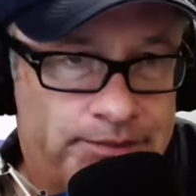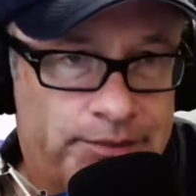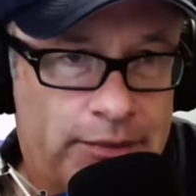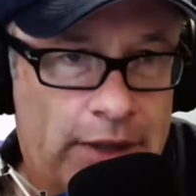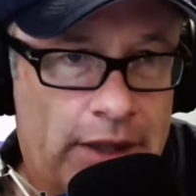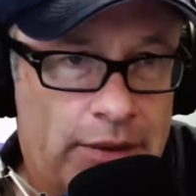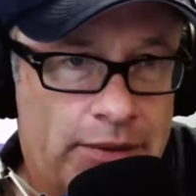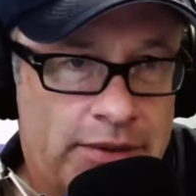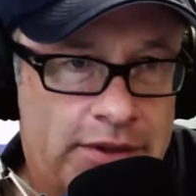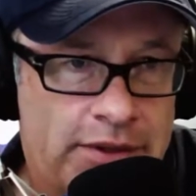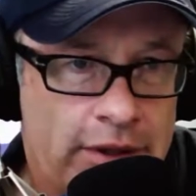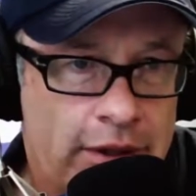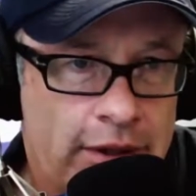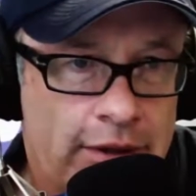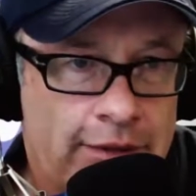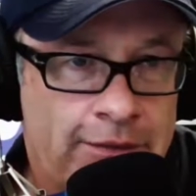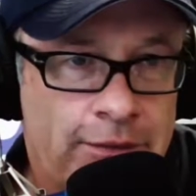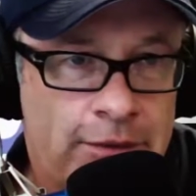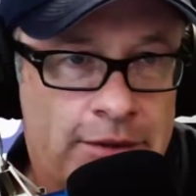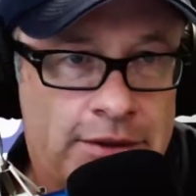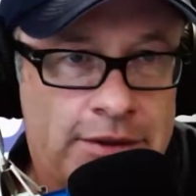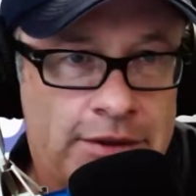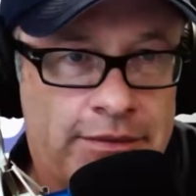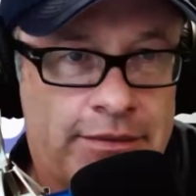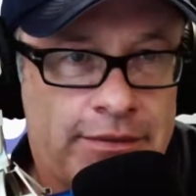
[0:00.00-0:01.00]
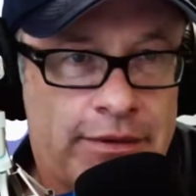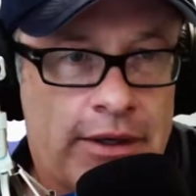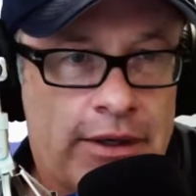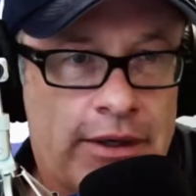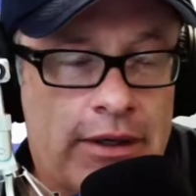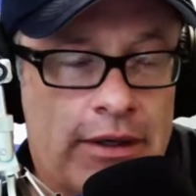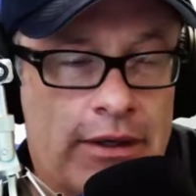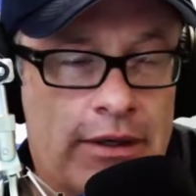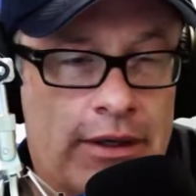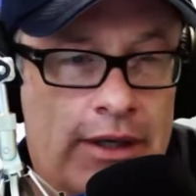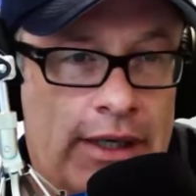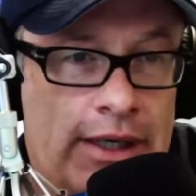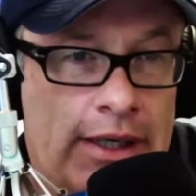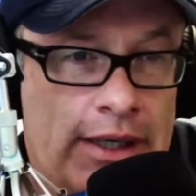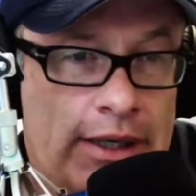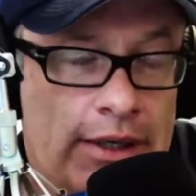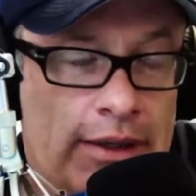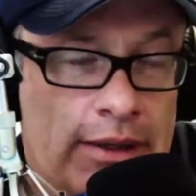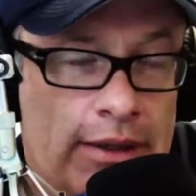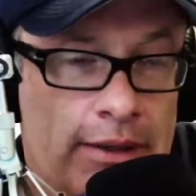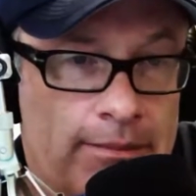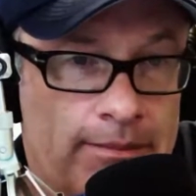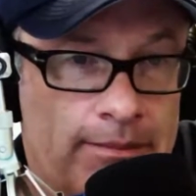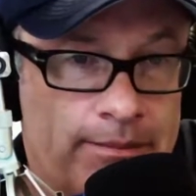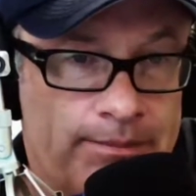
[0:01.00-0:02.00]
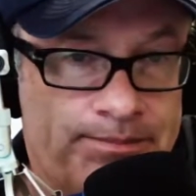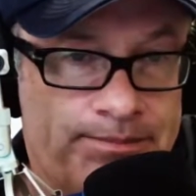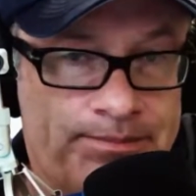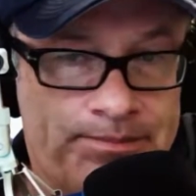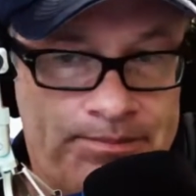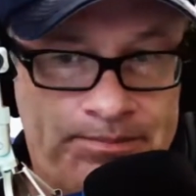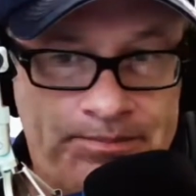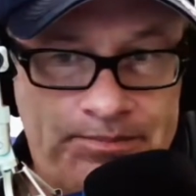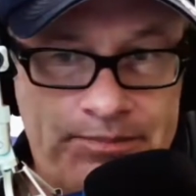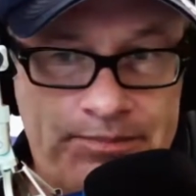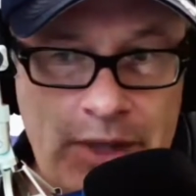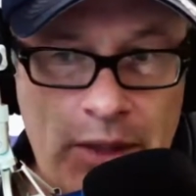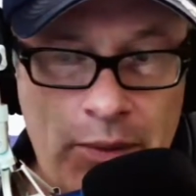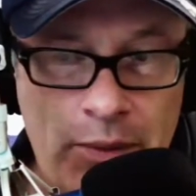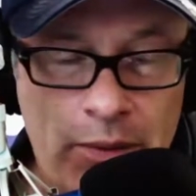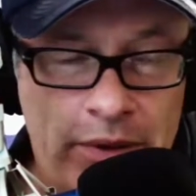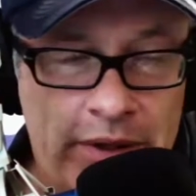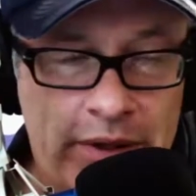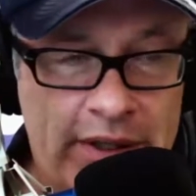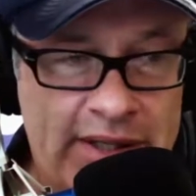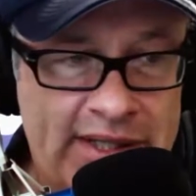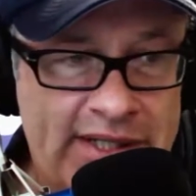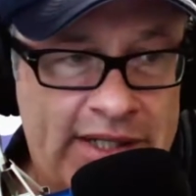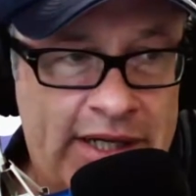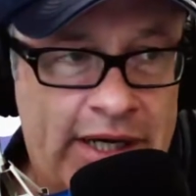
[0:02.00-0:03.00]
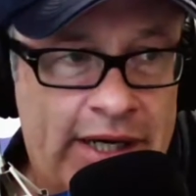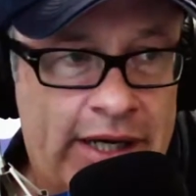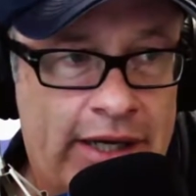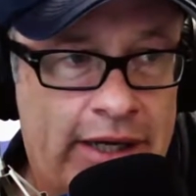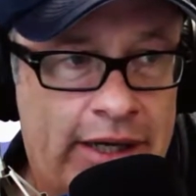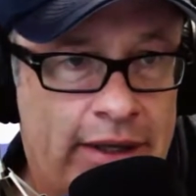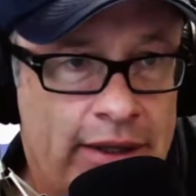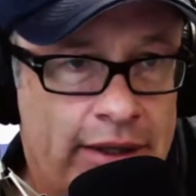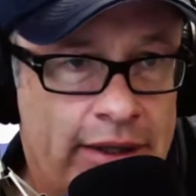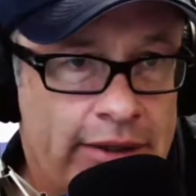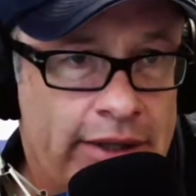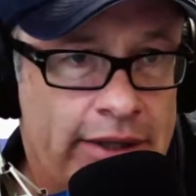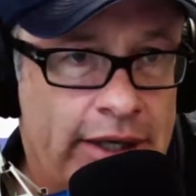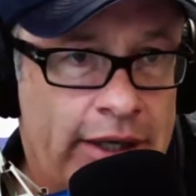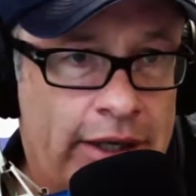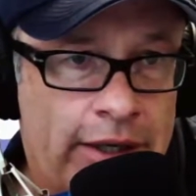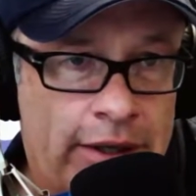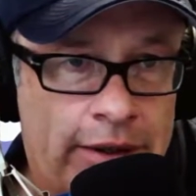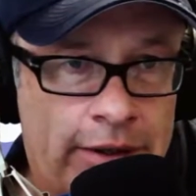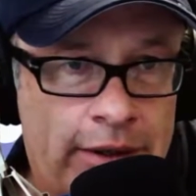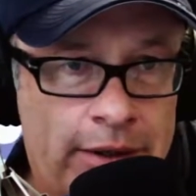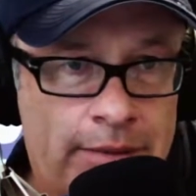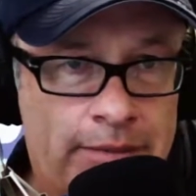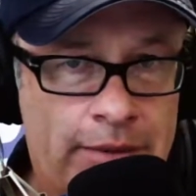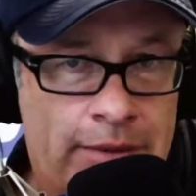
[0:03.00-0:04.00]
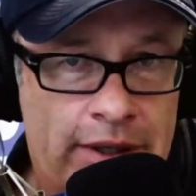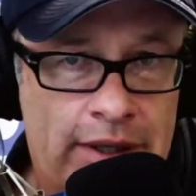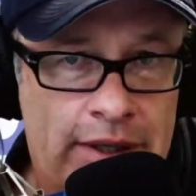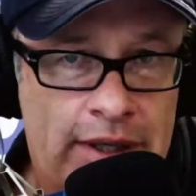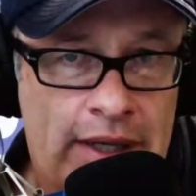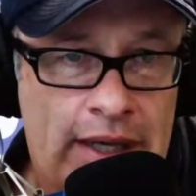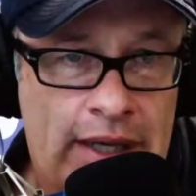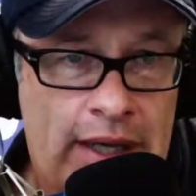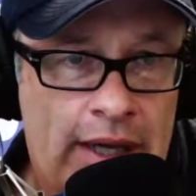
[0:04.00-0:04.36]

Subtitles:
I was in the Air Force over there, and I wanted to stay in that area, but